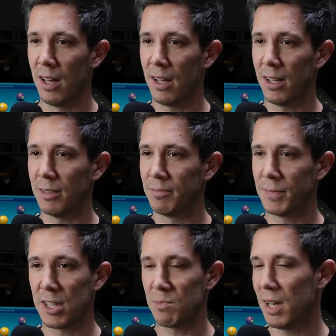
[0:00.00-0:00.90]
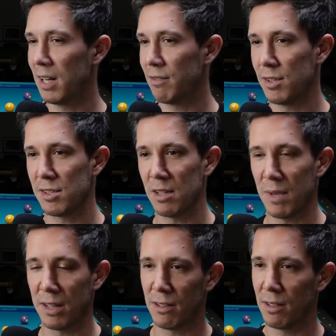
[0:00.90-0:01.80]
uh, doesn't matter if it's the
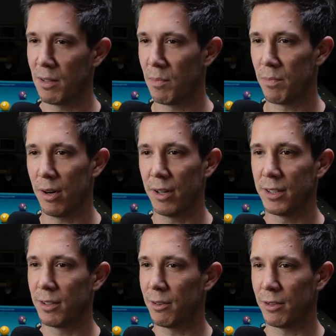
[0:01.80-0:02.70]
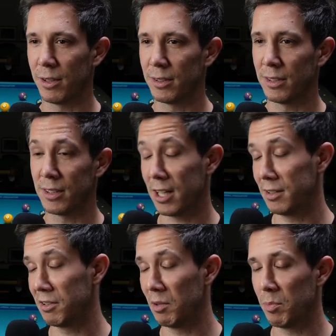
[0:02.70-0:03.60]
mental part or the
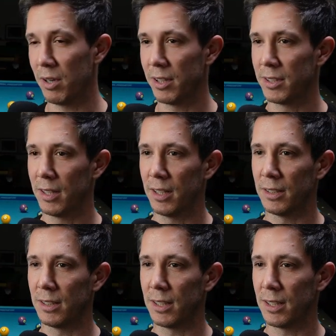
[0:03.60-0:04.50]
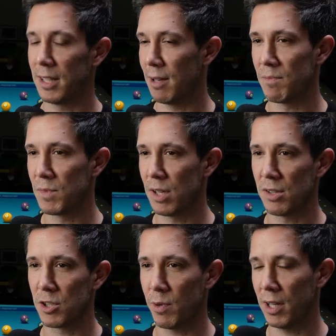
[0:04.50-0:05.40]
technical part. And uh, yeah,
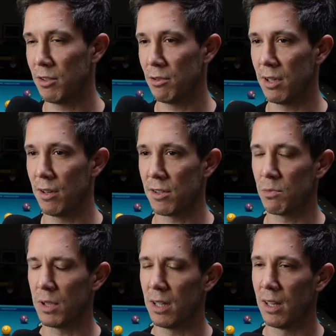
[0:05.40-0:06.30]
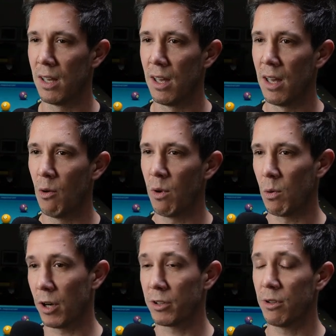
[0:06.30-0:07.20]
since 22 years, we we
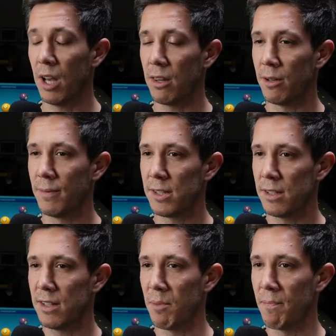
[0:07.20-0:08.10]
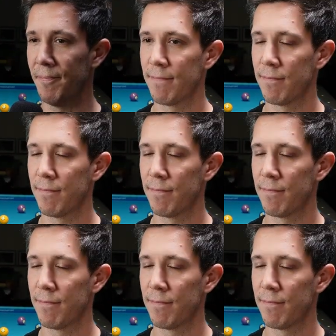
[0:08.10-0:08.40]
work together as a team.